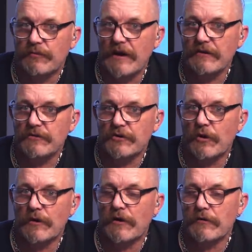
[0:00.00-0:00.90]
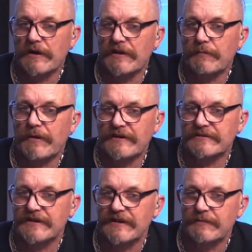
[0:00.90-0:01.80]
Right? You're going out and getting the
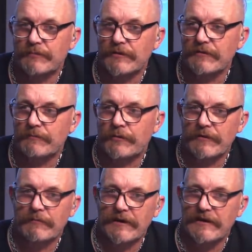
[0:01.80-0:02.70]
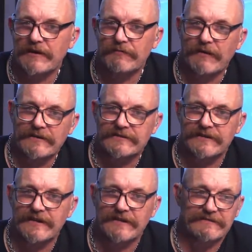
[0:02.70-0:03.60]
best thing and putting money and
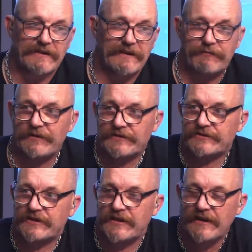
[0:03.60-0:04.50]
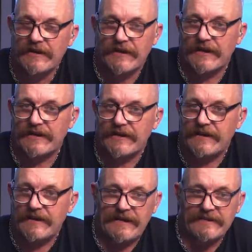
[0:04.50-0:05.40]
investing in. If it's like...
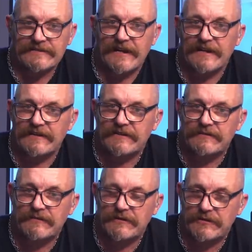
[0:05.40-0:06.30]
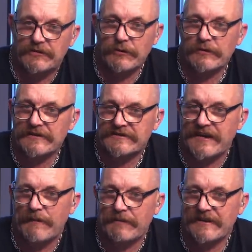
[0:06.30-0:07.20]
He said doing the
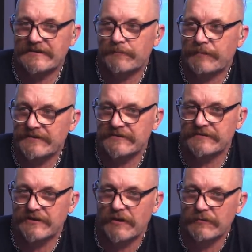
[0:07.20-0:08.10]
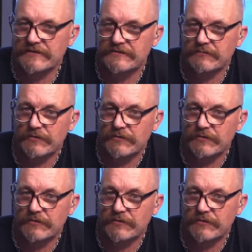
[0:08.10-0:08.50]
same things that Pistons always do.